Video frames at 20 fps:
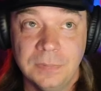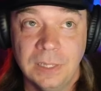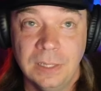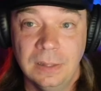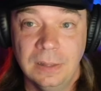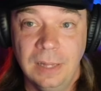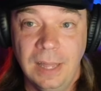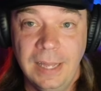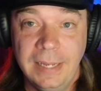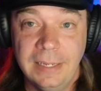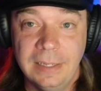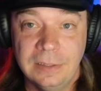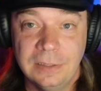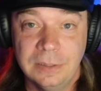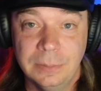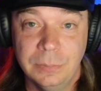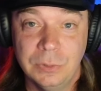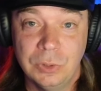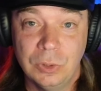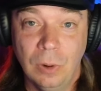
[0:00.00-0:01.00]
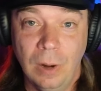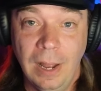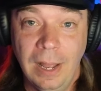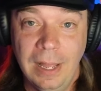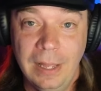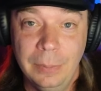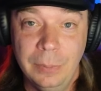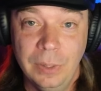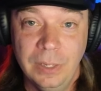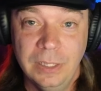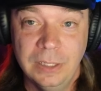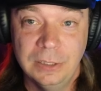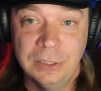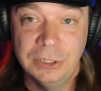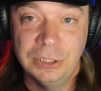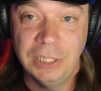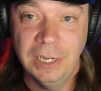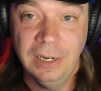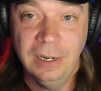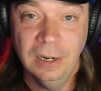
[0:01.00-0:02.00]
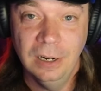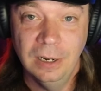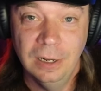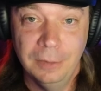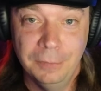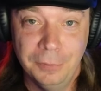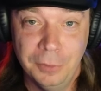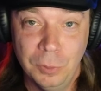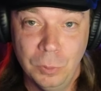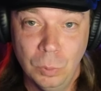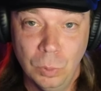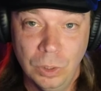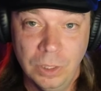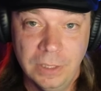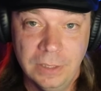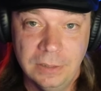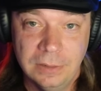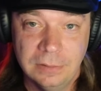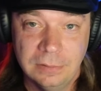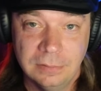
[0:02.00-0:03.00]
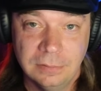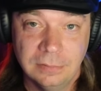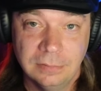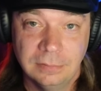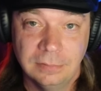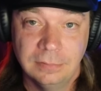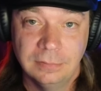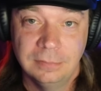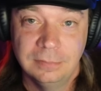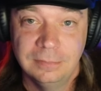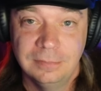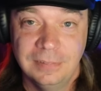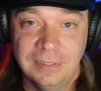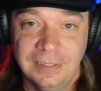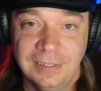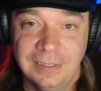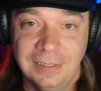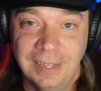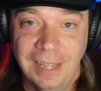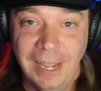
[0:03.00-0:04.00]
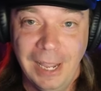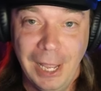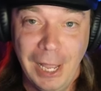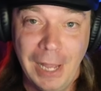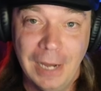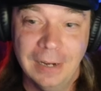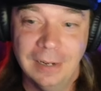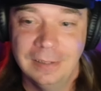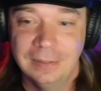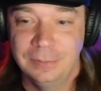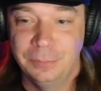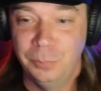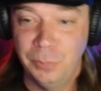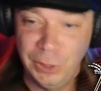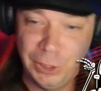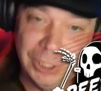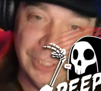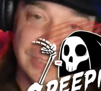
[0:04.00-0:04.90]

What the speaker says: Like, subscribe, and share if you would, and be good.